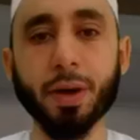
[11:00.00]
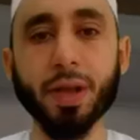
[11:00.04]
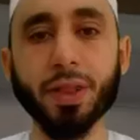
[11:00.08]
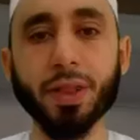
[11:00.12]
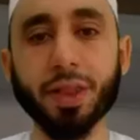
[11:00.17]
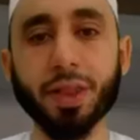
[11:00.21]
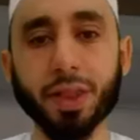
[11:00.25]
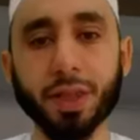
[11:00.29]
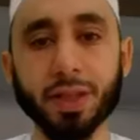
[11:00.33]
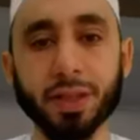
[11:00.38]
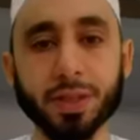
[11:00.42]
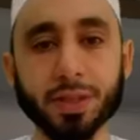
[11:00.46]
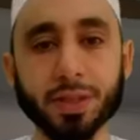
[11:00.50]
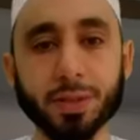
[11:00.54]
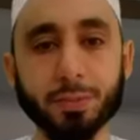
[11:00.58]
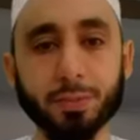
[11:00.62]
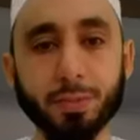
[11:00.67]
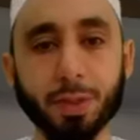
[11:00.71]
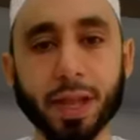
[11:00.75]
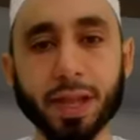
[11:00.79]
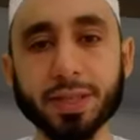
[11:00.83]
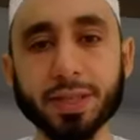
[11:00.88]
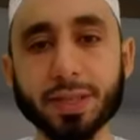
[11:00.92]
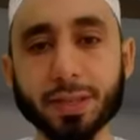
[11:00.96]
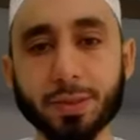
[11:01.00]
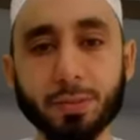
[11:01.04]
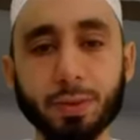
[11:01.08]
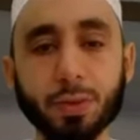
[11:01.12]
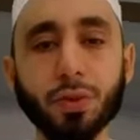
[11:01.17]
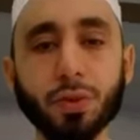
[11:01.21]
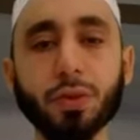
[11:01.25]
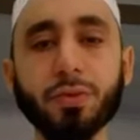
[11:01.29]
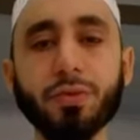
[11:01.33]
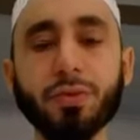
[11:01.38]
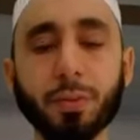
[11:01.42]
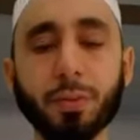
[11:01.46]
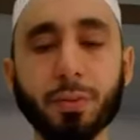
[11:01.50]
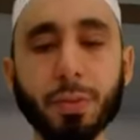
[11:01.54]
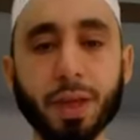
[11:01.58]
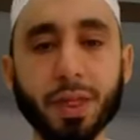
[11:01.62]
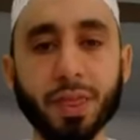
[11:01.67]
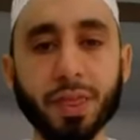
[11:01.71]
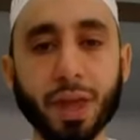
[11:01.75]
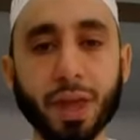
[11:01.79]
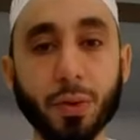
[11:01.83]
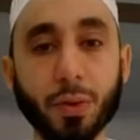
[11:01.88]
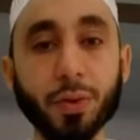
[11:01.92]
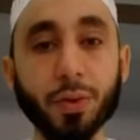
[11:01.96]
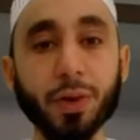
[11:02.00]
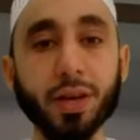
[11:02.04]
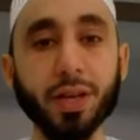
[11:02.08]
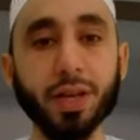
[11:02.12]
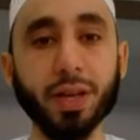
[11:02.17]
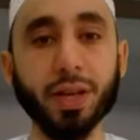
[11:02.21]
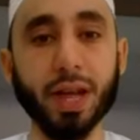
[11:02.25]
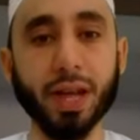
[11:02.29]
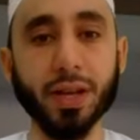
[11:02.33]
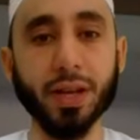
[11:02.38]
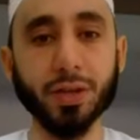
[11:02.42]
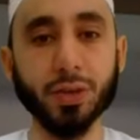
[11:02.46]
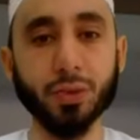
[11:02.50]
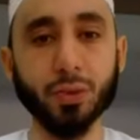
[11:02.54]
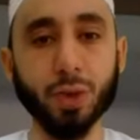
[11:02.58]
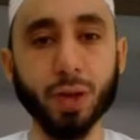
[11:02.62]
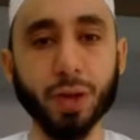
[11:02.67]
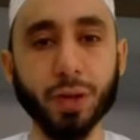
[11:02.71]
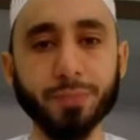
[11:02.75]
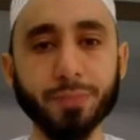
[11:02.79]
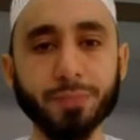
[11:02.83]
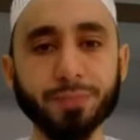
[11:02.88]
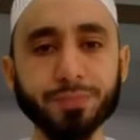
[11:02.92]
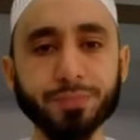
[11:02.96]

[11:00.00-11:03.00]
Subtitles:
month, in this blessed, beautiful month that we're in as well,